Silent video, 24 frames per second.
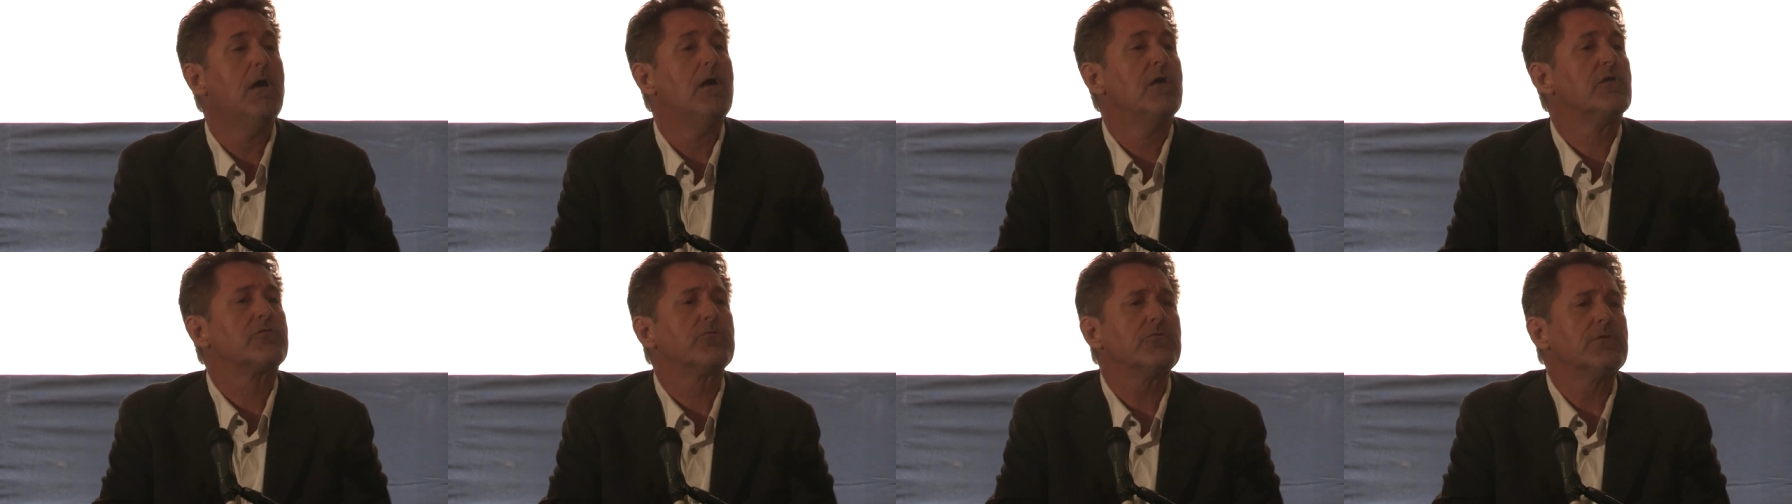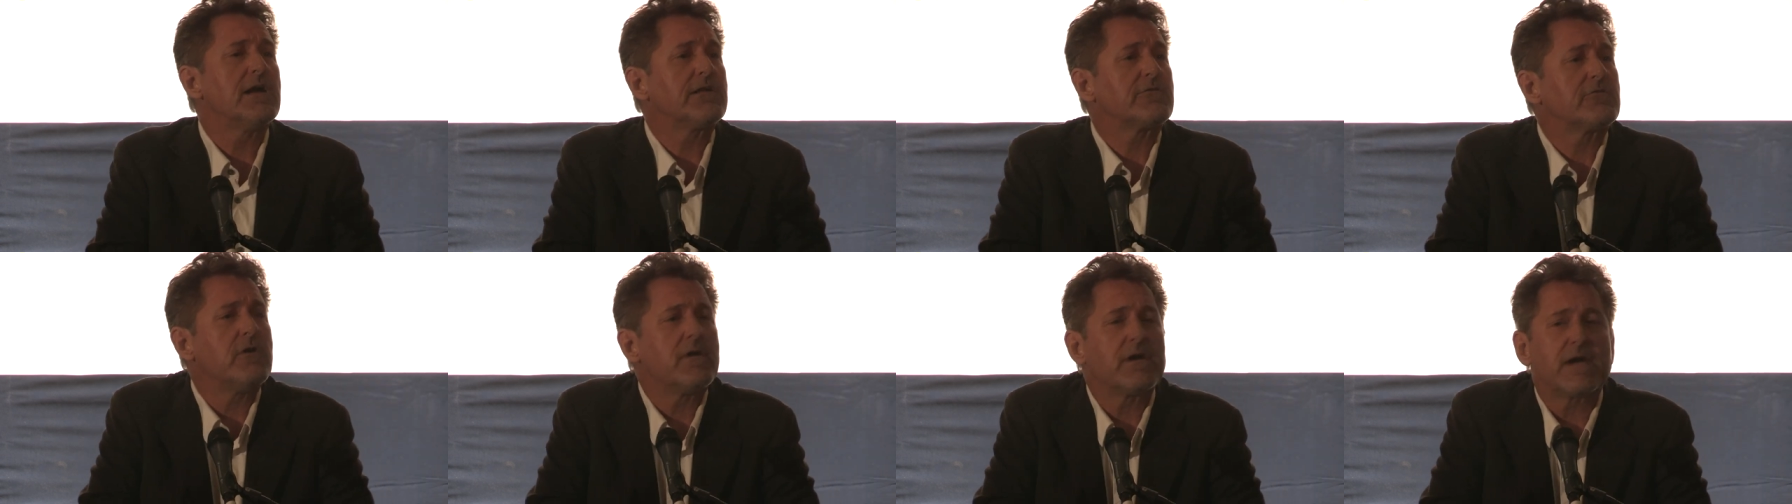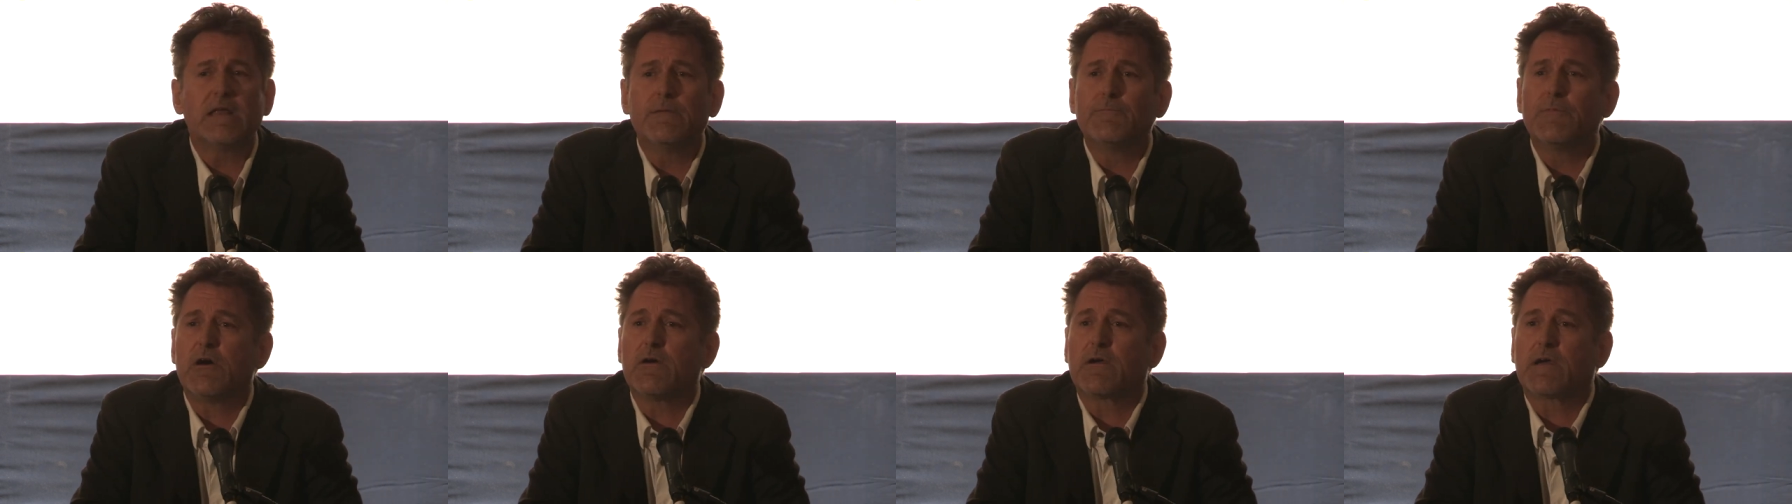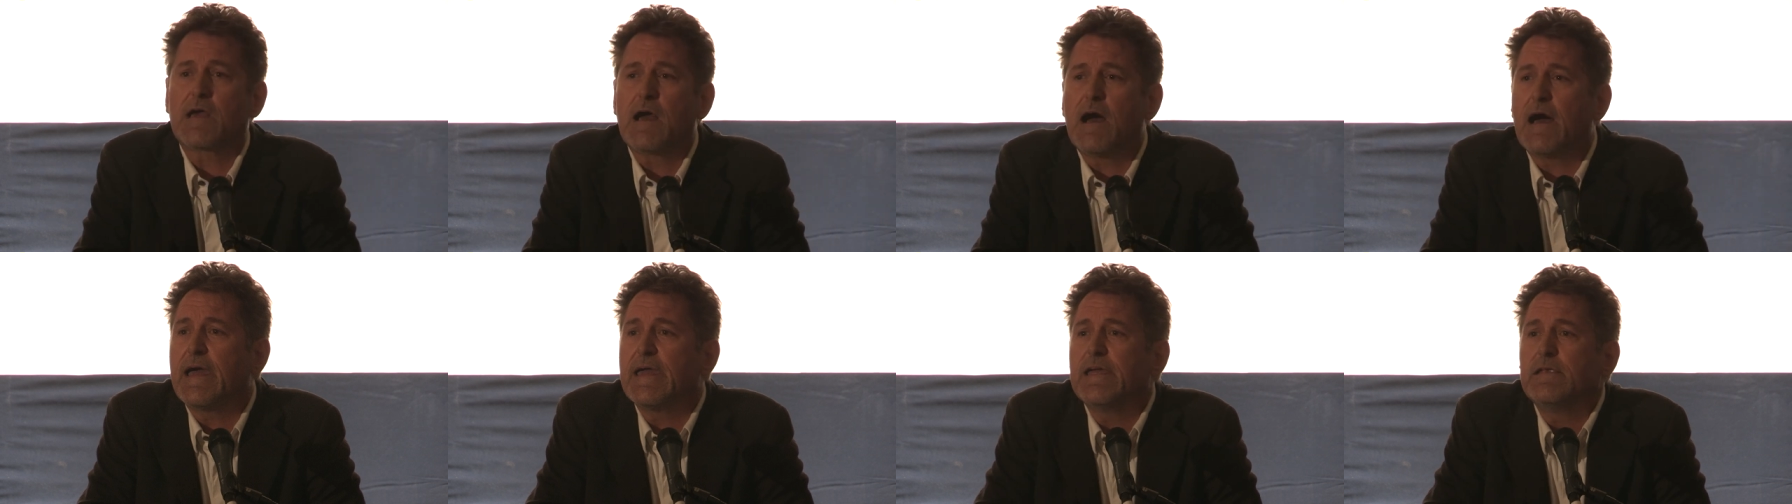So we're not talking about
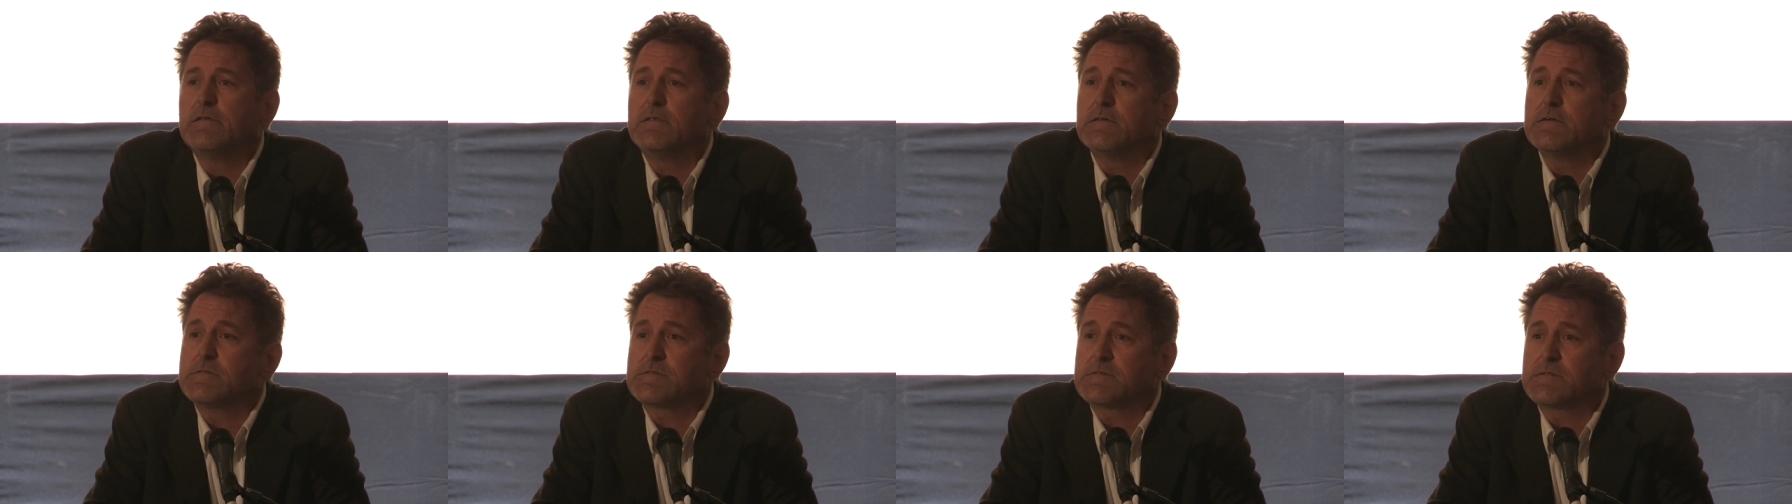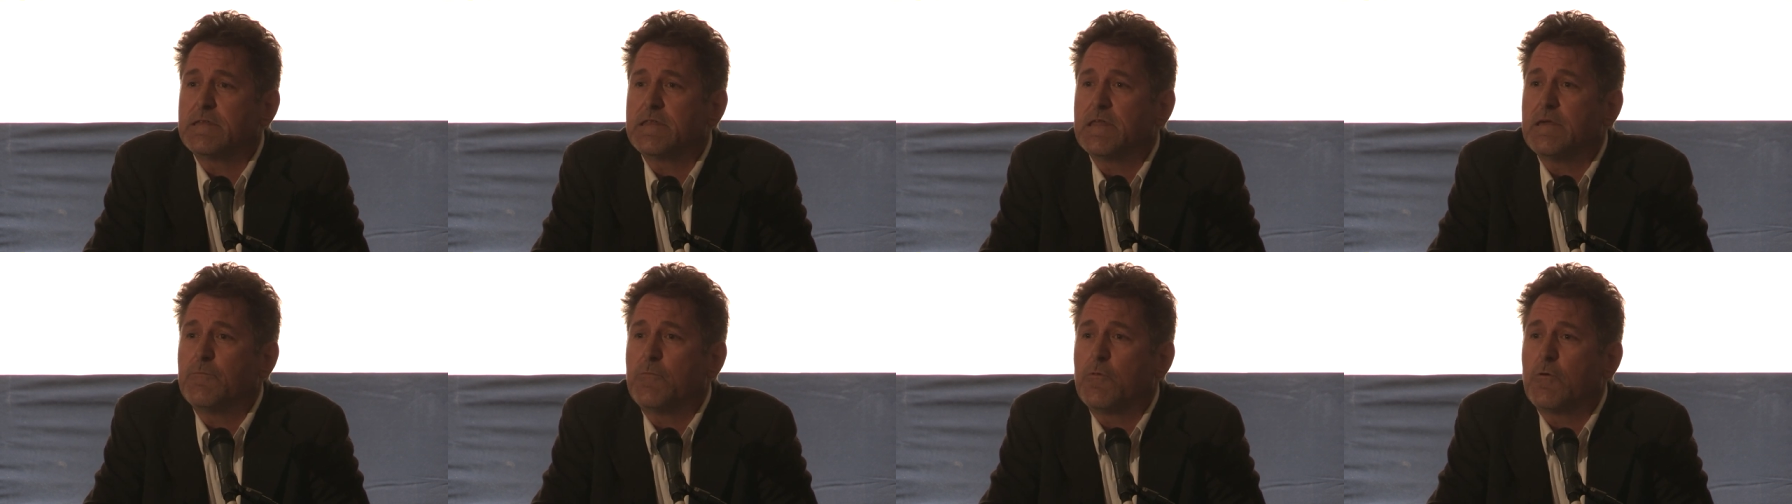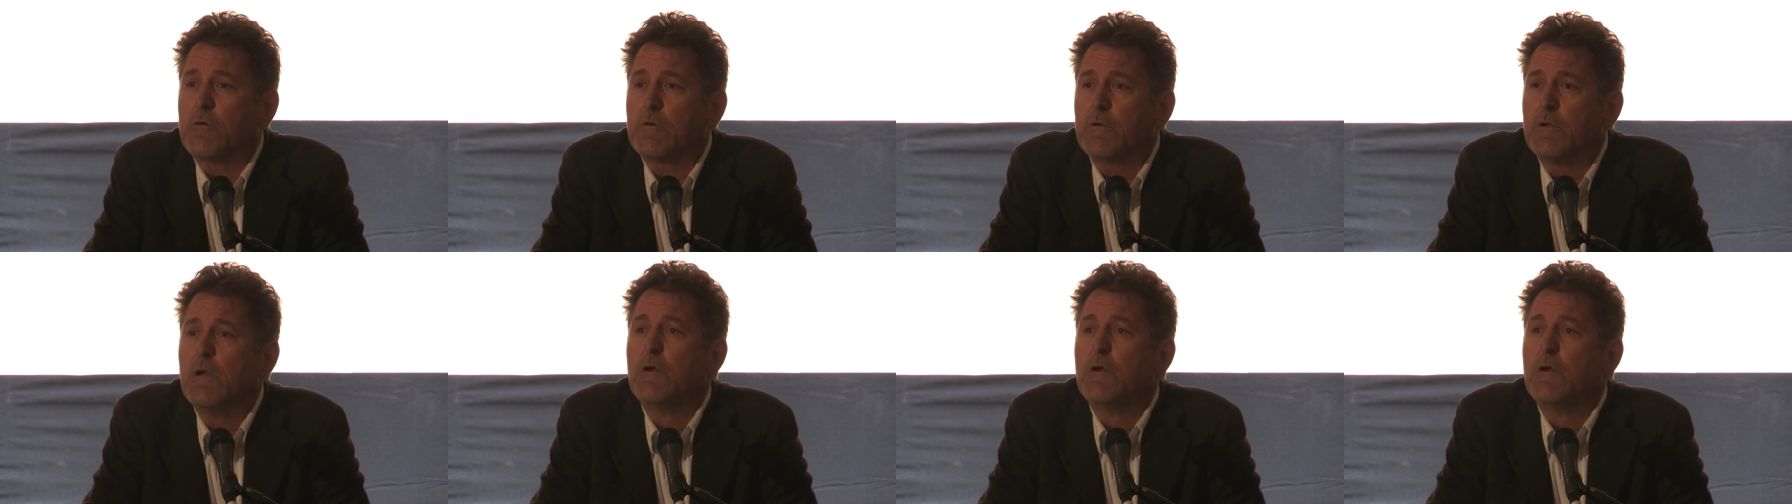kindness anymore.